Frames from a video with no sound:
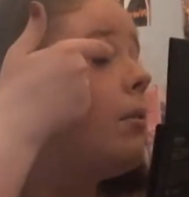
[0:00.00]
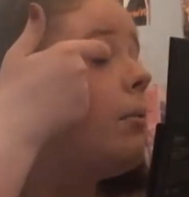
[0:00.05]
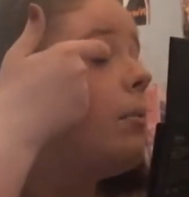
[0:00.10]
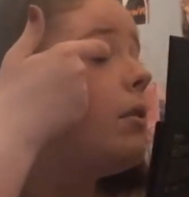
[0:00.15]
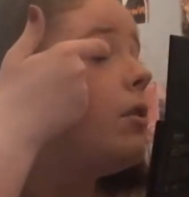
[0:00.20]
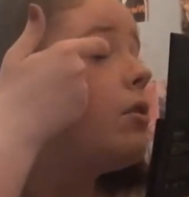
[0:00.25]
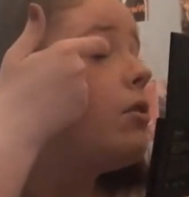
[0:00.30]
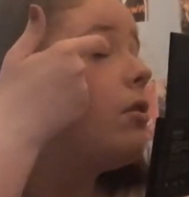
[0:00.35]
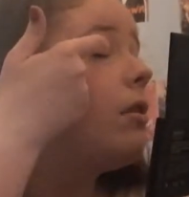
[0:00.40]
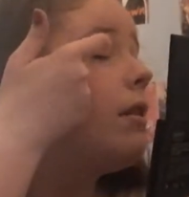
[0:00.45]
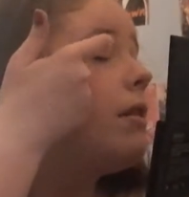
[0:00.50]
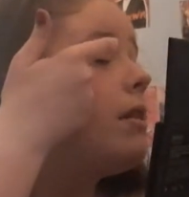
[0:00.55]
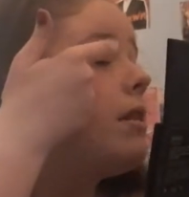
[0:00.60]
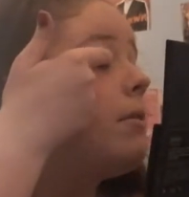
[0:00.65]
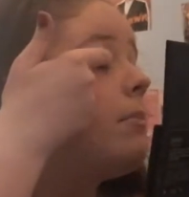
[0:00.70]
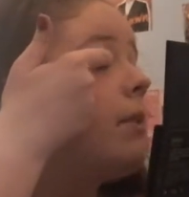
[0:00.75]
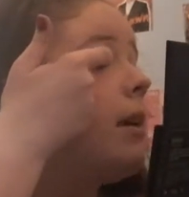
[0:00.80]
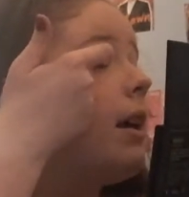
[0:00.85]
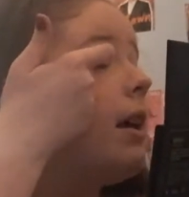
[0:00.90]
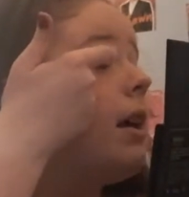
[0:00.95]
but
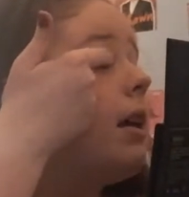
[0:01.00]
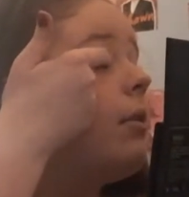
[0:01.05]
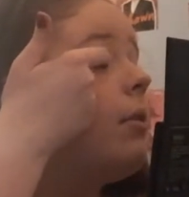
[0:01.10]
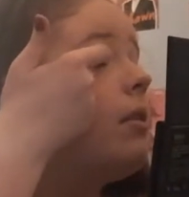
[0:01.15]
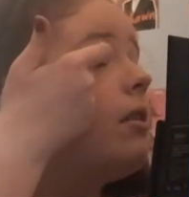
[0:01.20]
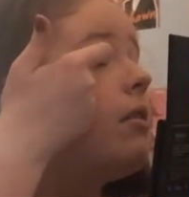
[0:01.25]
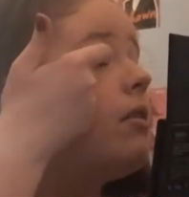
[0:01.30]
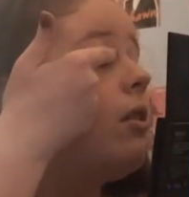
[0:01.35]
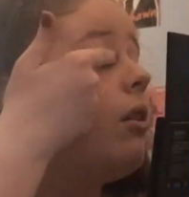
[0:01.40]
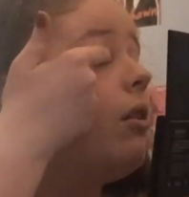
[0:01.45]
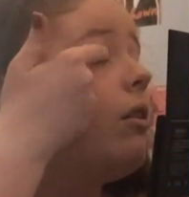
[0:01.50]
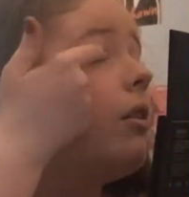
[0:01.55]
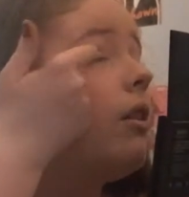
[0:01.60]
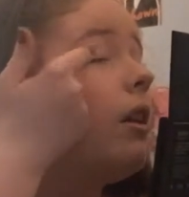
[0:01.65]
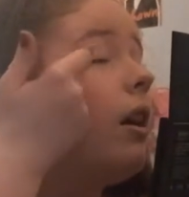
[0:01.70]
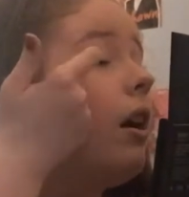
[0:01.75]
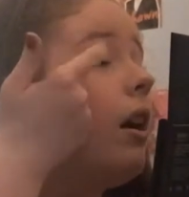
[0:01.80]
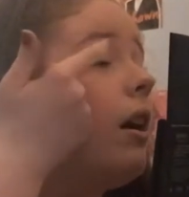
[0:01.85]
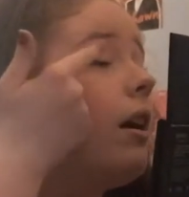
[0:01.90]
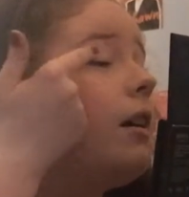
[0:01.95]
trust me, when it's on
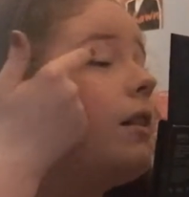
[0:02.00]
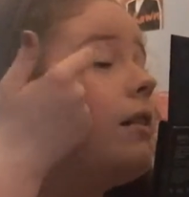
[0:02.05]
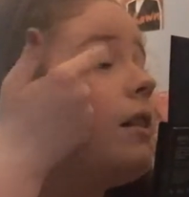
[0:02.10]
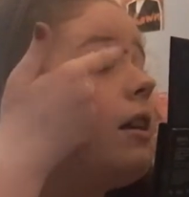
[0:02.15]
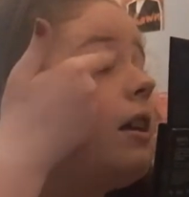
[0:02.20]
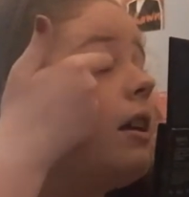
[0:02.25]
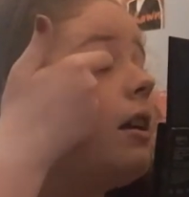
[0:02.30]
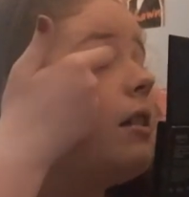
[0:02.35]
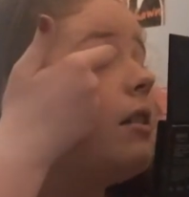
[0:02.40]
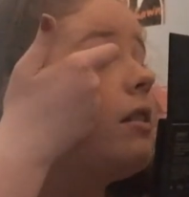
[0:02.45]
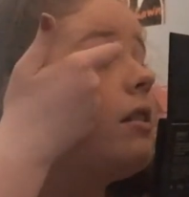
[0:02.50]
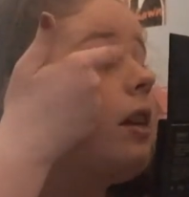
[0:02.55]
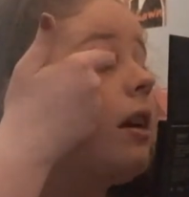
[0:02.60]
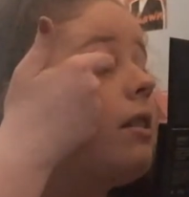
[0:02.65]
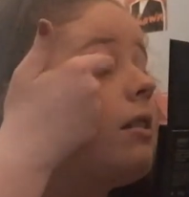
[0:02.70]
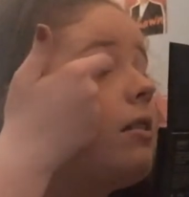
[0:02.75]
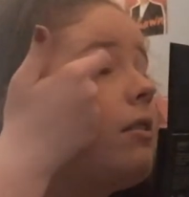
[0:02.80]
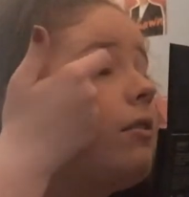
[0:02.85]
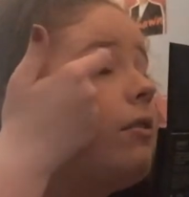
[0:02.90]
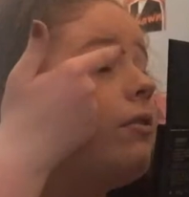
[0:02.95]
the eyes, it
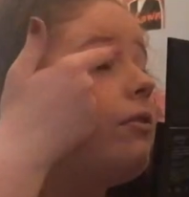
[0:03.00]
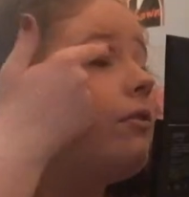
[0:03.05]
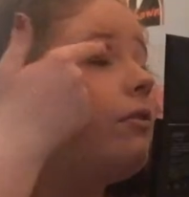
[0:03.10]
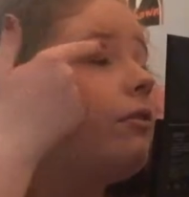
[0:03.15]
doesn't